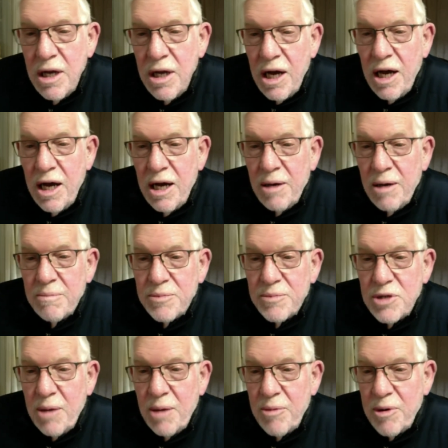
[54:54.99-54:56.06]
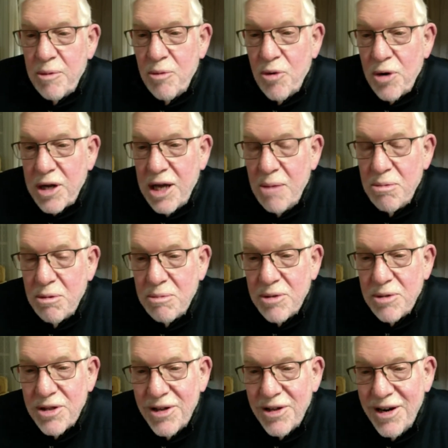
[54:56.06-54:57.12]
Um, some are more
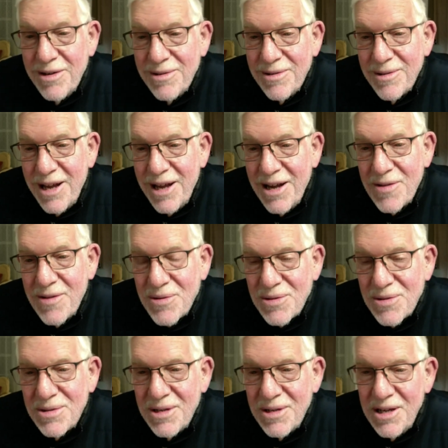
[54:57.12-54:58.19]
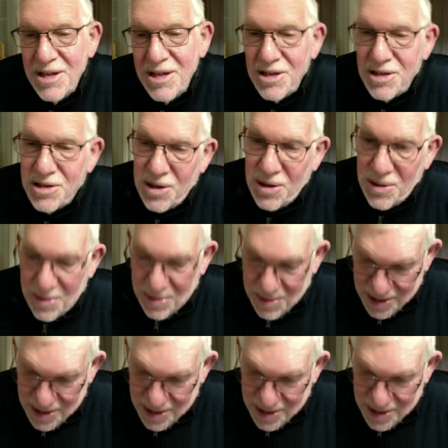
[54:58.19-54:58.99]
capable than than others. So